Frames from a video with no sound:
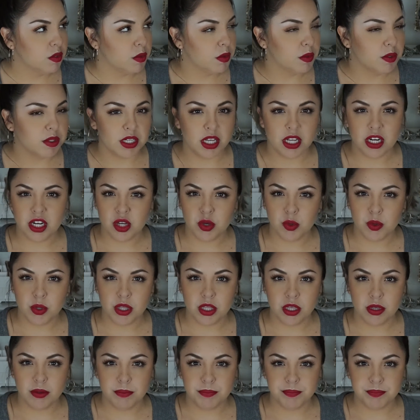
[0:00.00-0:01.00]
Where was I going to go
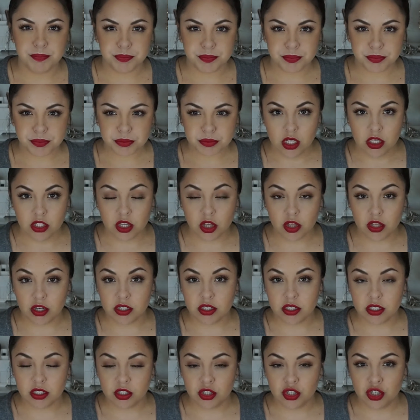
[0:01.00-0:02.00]
with it? So
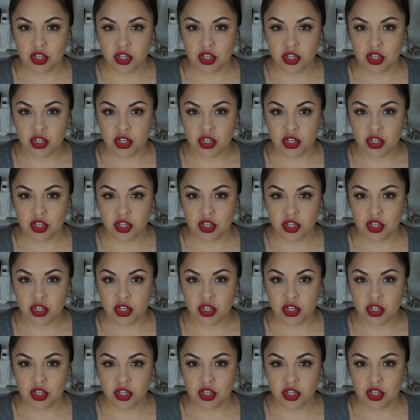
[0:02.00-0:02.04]
there's